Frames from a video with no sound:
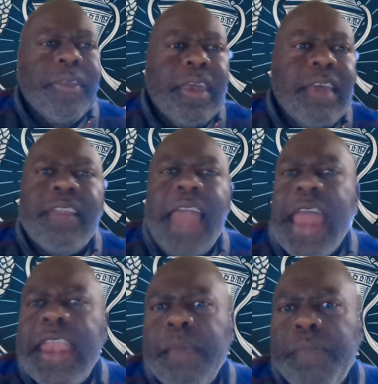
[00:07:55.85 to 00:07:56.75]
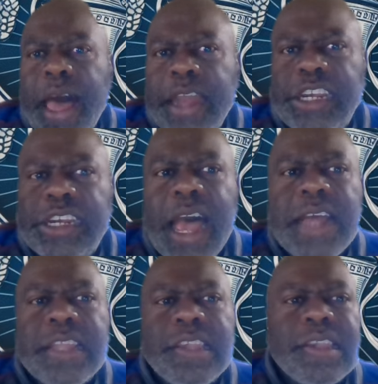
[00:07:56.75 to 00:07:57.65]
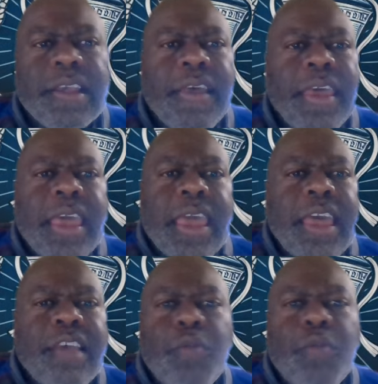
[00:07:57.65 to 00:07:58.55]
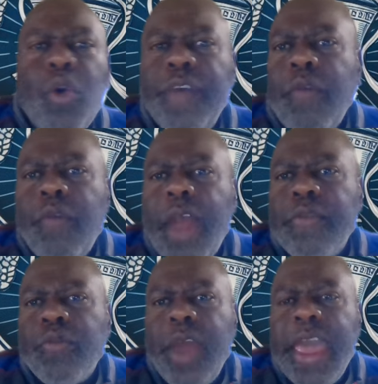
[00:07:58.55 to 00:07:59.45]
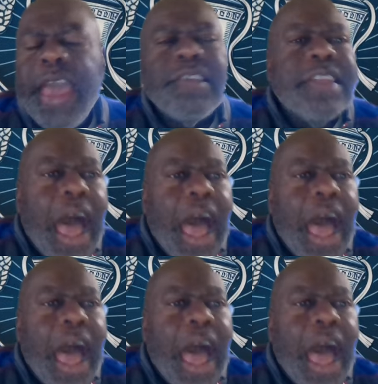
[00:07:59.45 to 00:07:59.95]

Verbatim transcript: is landing body shots, is moving around the ring, is not